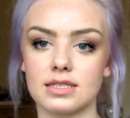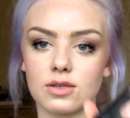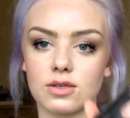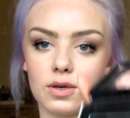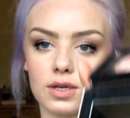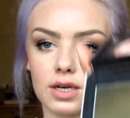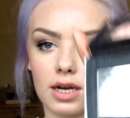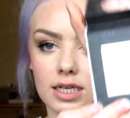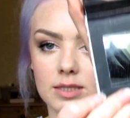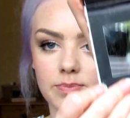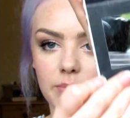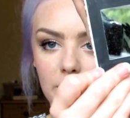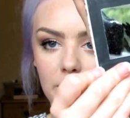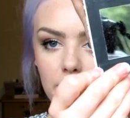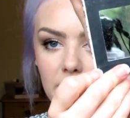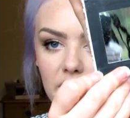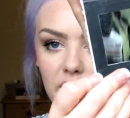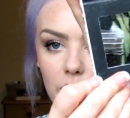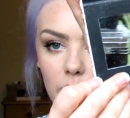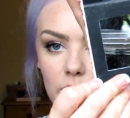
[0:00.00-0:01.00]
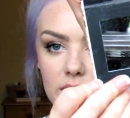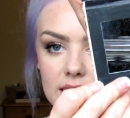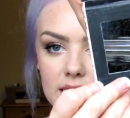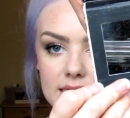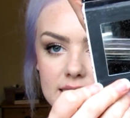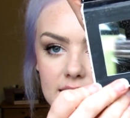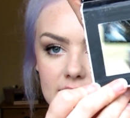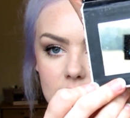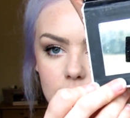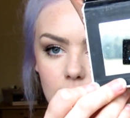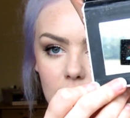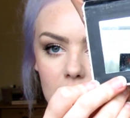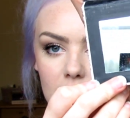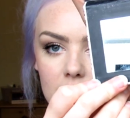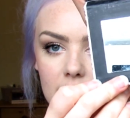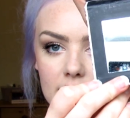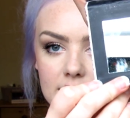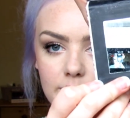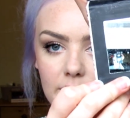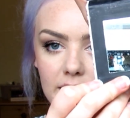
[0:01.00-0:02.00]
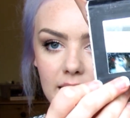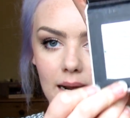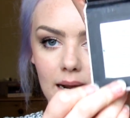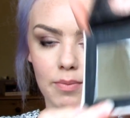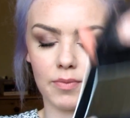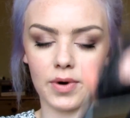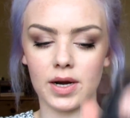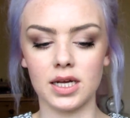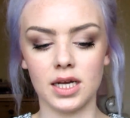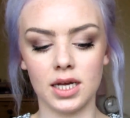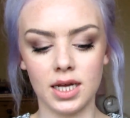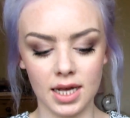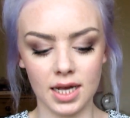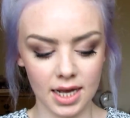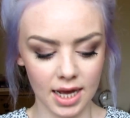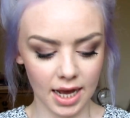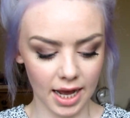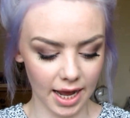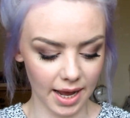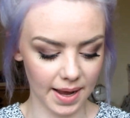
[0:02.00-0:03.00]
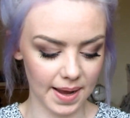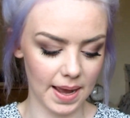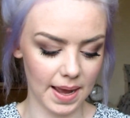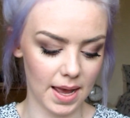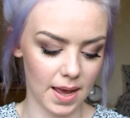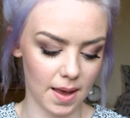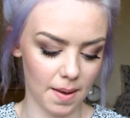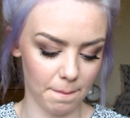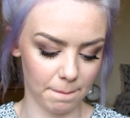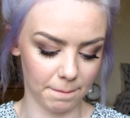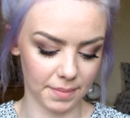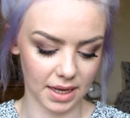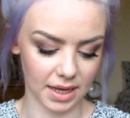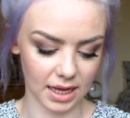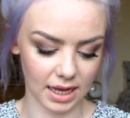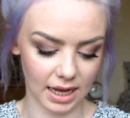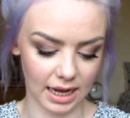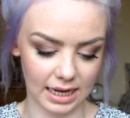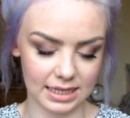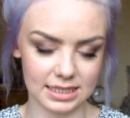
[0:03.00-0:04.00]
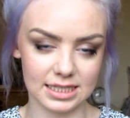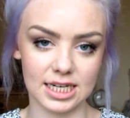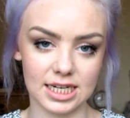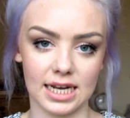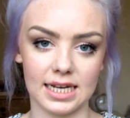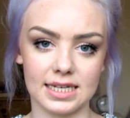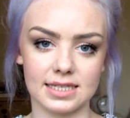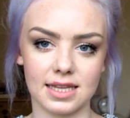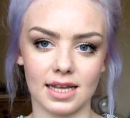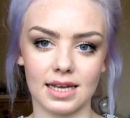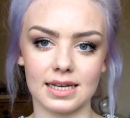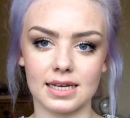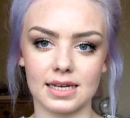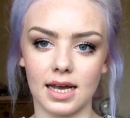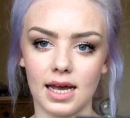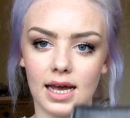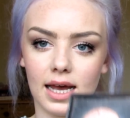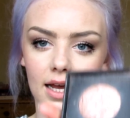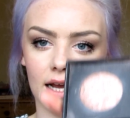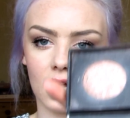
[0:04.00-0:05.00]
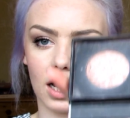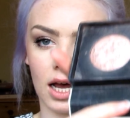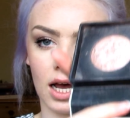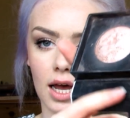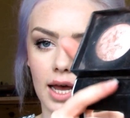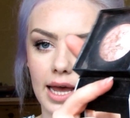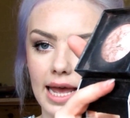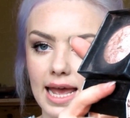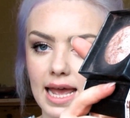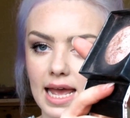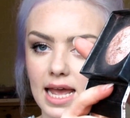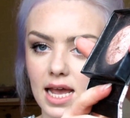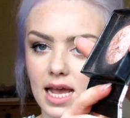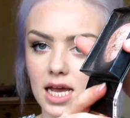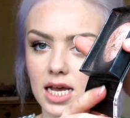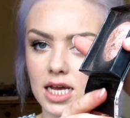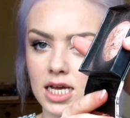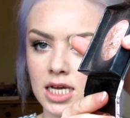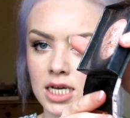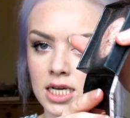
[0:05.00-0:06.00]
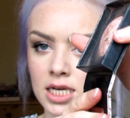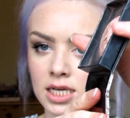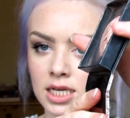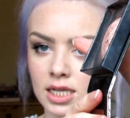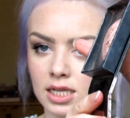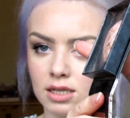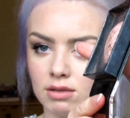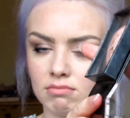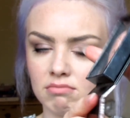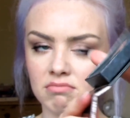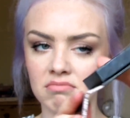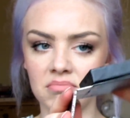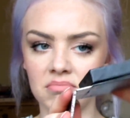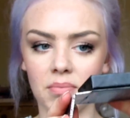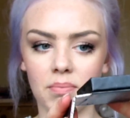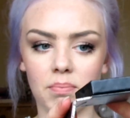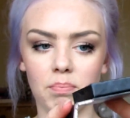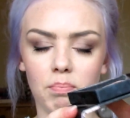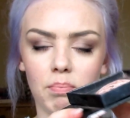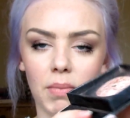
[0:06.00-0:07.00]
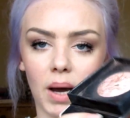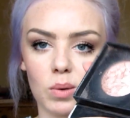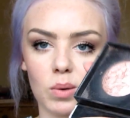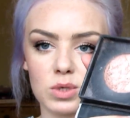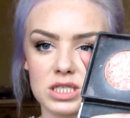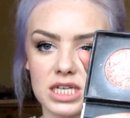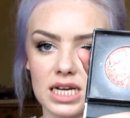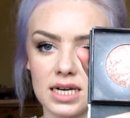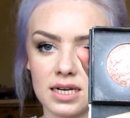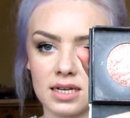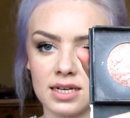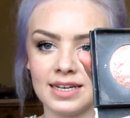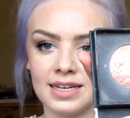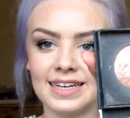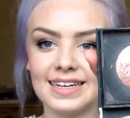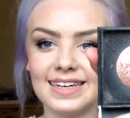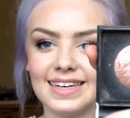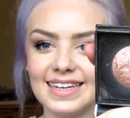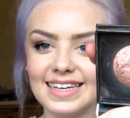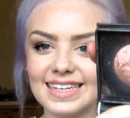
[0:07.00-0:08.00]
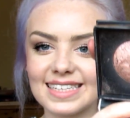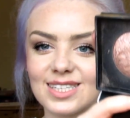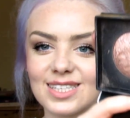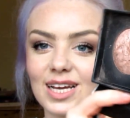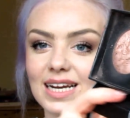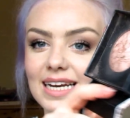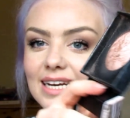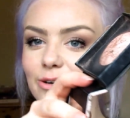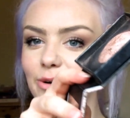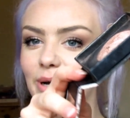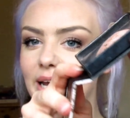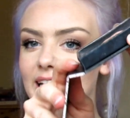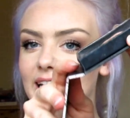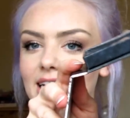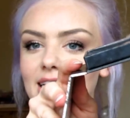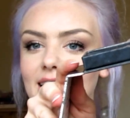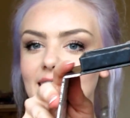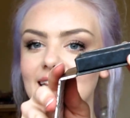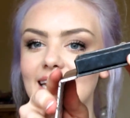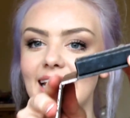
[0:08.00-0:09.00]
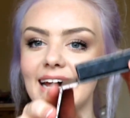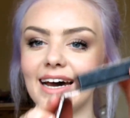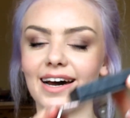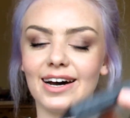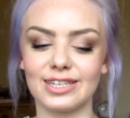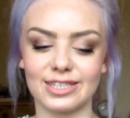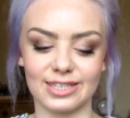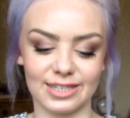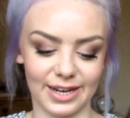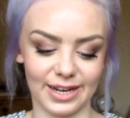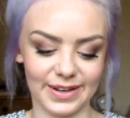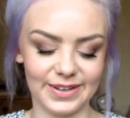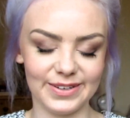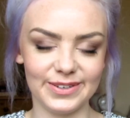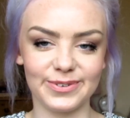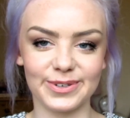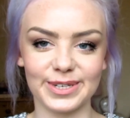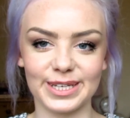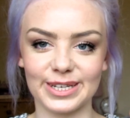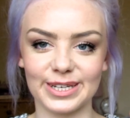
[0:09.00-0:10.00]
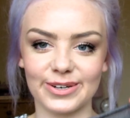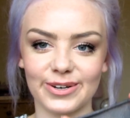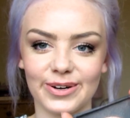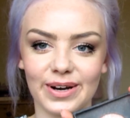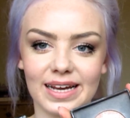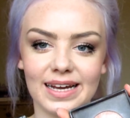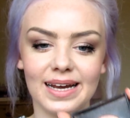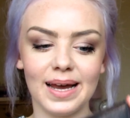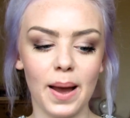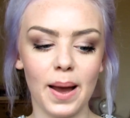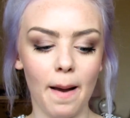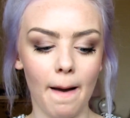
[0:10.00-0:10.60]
It's got a nice big mirror with it as well. There's my camera. And yeah, it's like a mountain. It's like a little hill in there. I don't know what you call it.